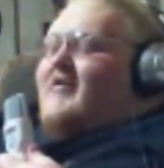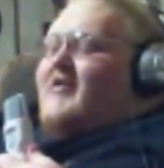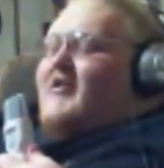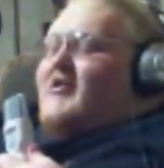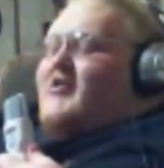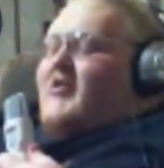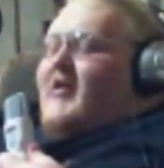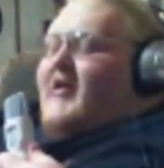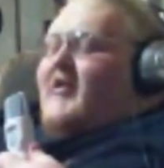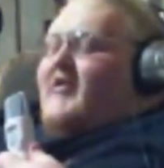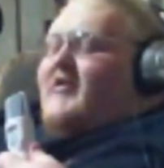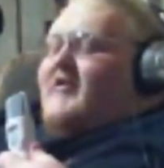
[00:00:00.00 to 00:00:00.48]

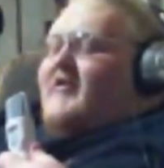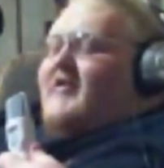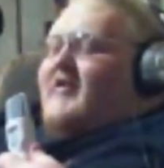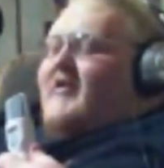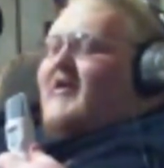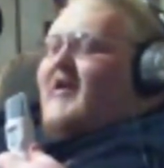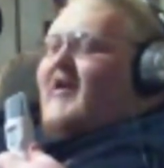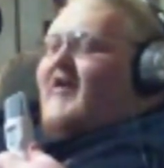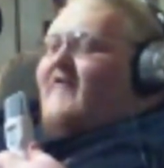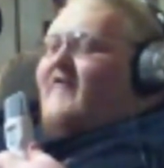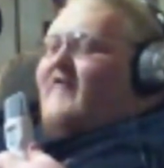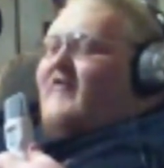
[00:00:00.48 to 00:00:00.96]
trailer that
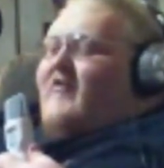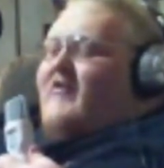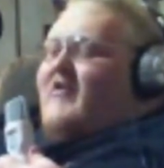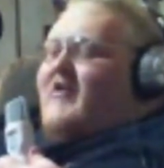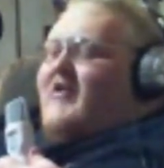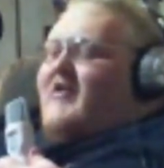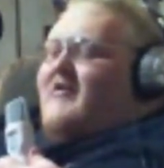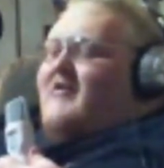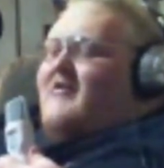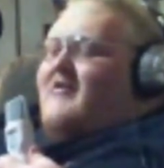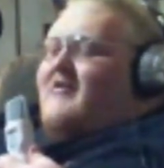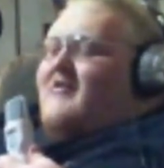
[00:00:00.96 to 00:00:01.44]
you have for
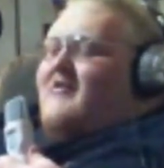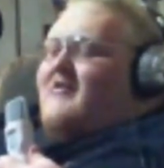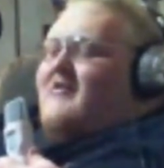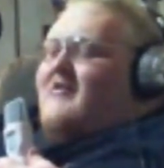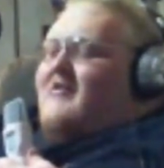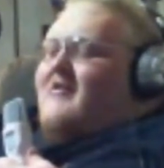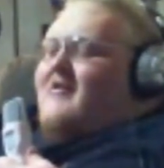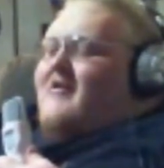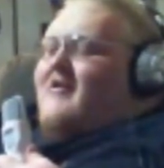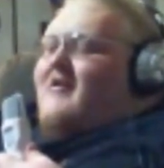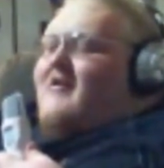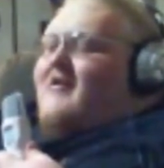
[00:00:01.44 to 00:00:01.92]
it,
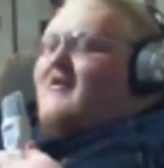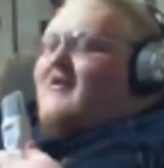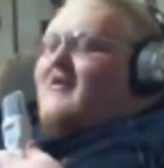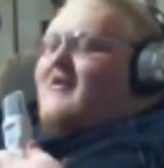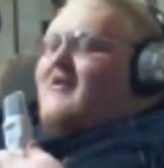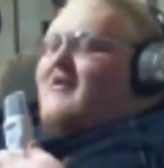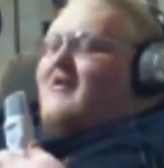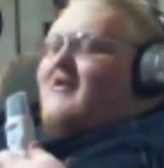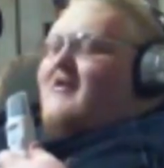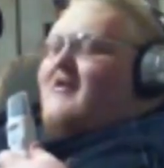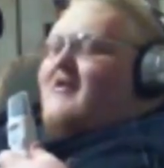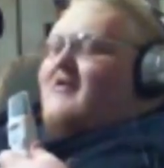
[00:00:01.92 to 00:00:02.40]

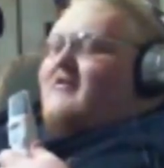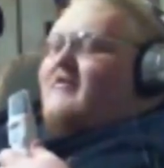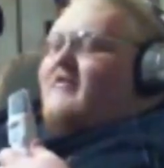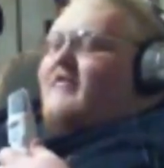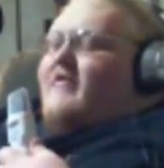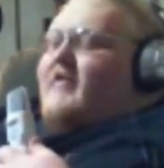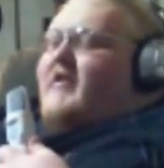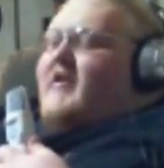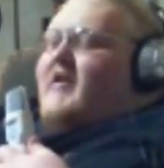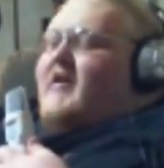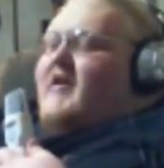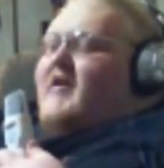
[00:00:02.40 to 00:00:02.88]

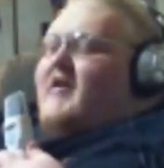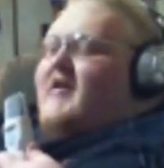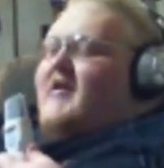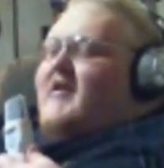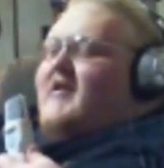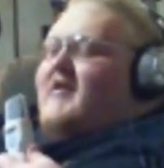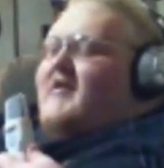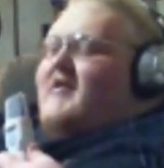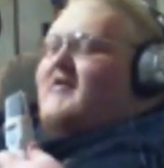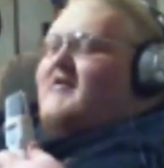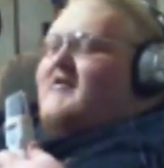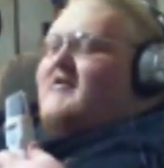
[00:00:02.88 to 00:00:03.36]

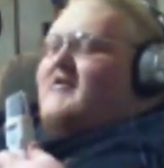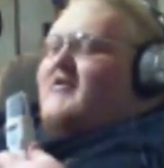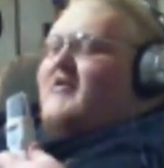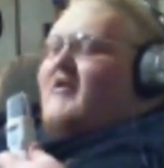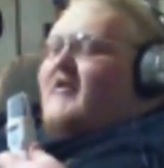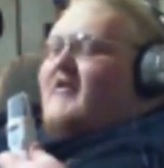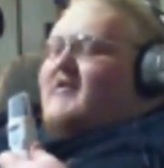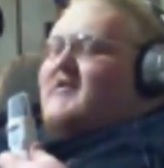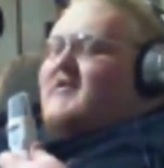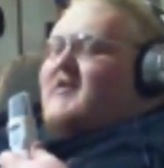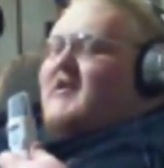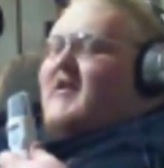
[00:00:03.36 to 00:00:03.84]
then
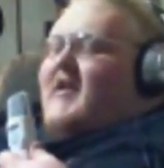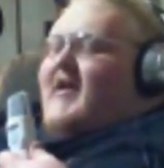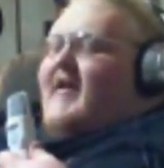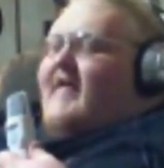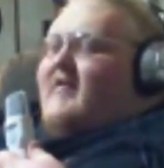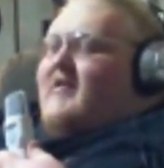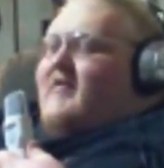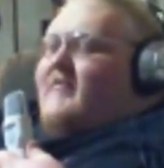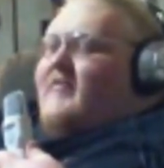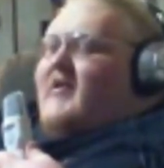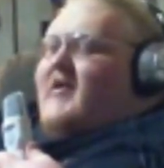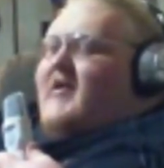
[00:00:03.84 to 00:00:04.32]
it's gonna
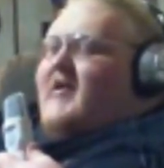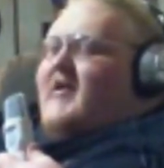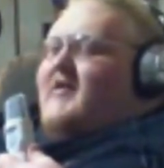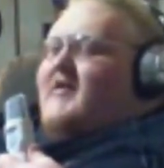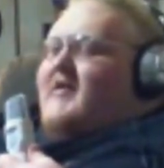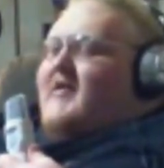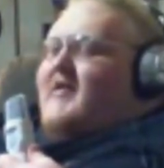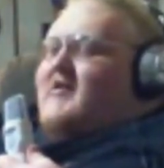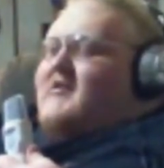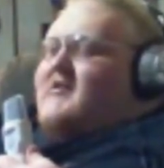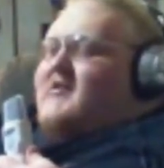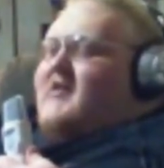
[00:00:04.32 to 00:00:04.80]
have to be in
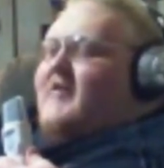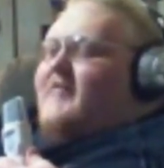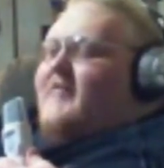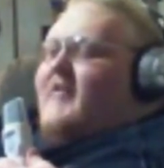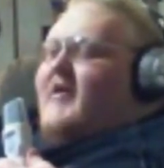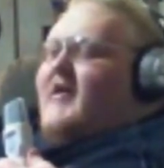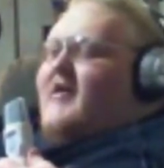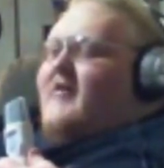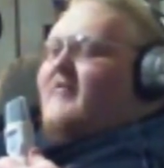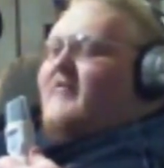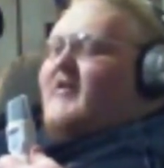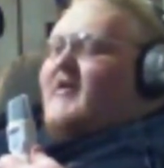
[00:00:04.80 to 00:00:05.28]
there
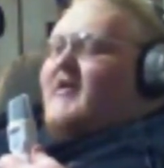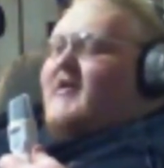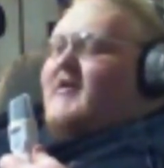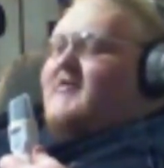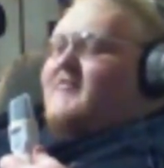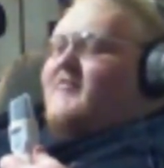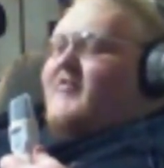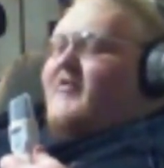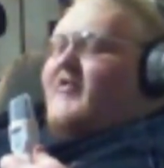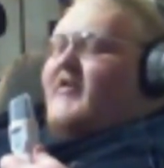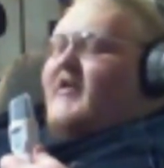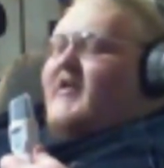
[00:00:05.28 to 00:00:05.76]
somehow because
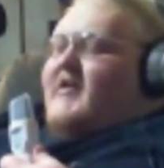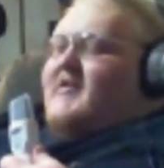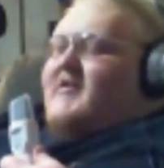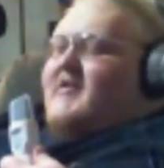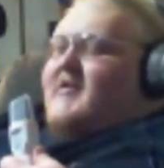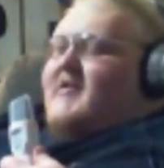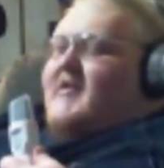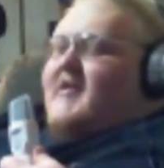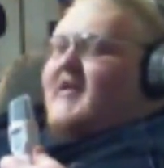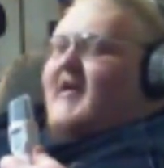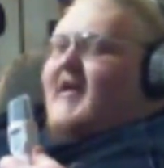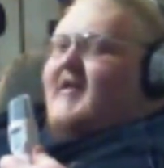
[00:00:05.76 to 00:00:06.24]

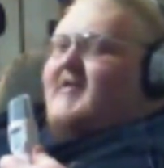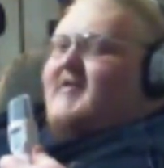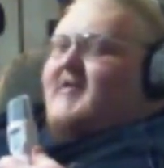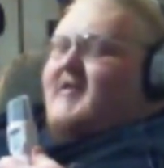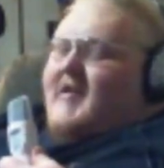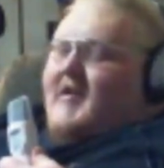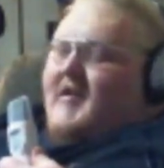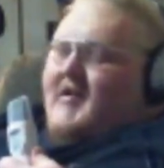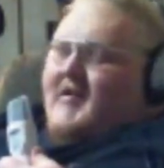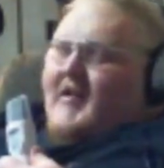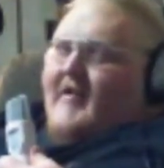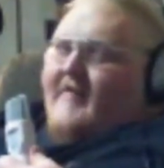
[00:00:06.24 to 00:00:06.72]
Bethesda has
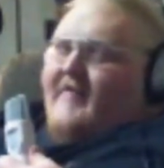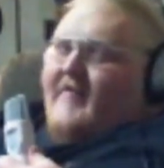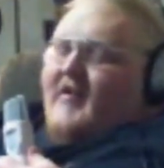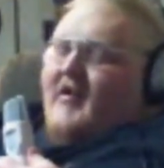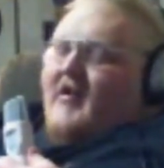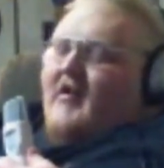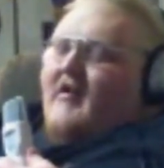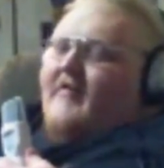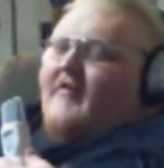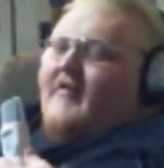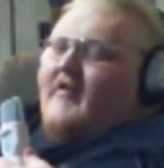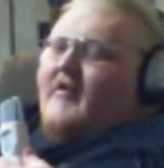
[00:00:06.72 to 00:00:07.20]
it on
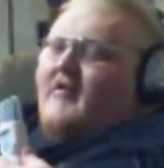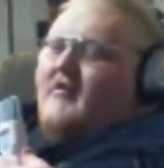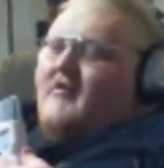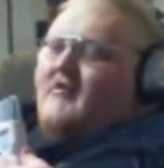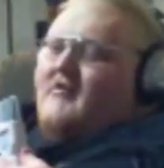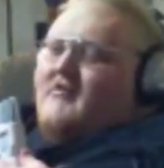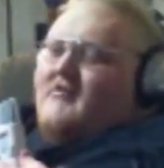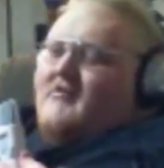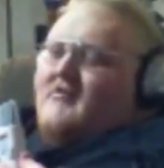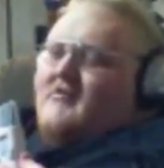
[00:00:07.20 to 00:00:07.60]
every other